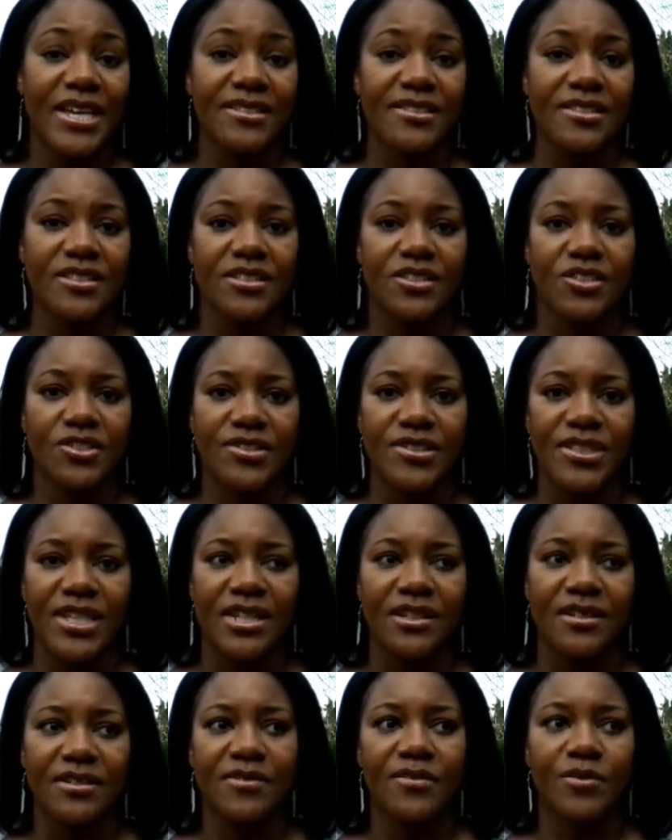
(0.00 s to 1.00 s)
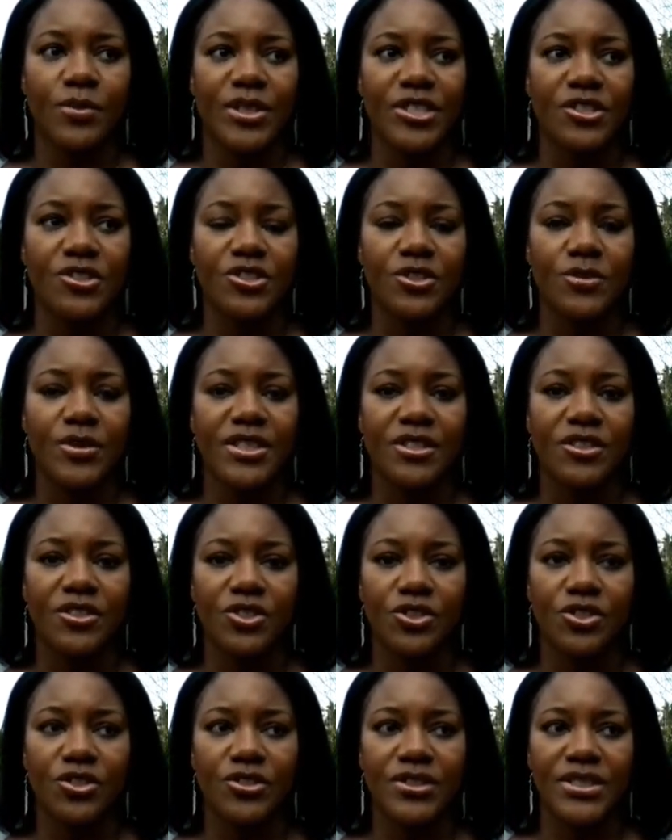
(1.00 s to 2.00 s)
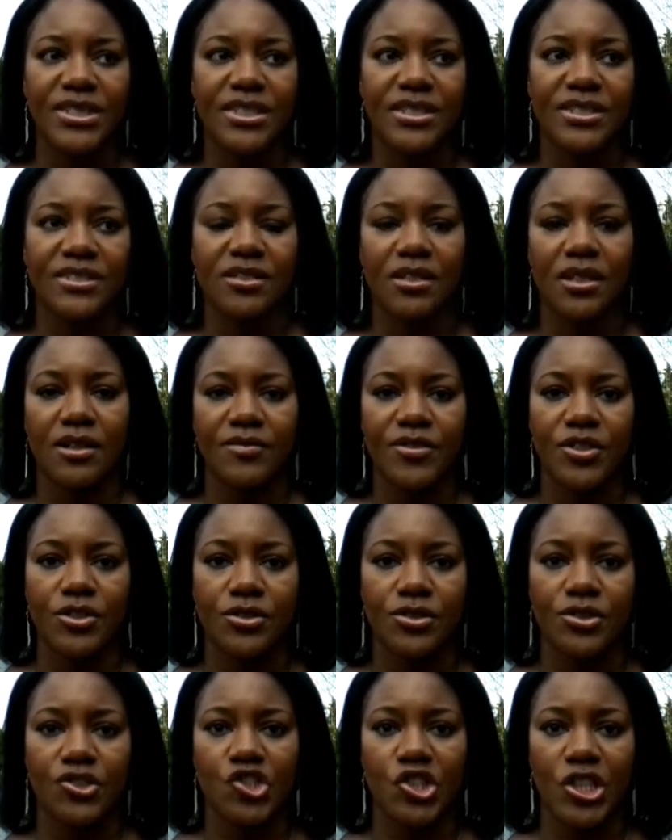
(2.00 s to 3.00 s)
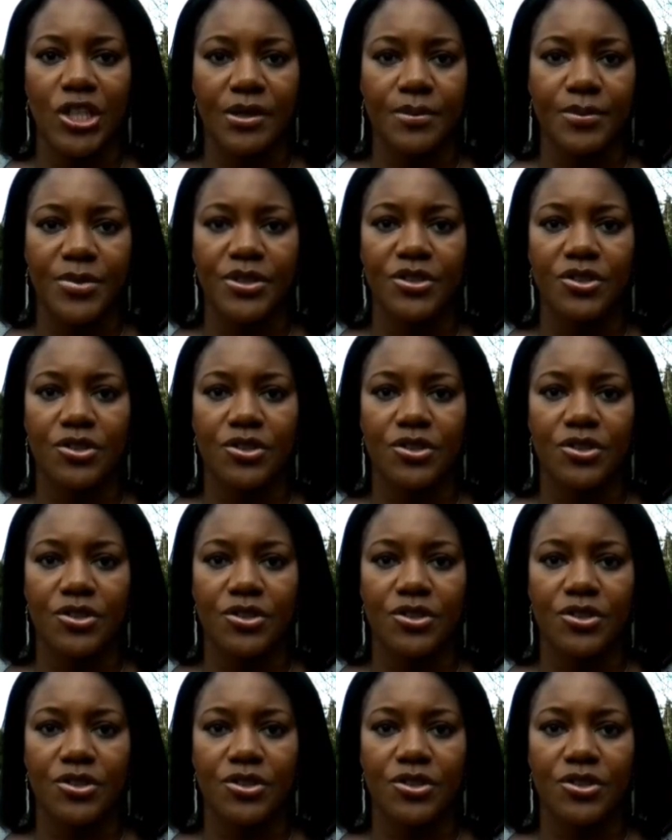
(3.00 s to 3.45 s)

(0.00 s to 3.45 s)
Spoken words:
asking yourself when you're doing an audit of your job,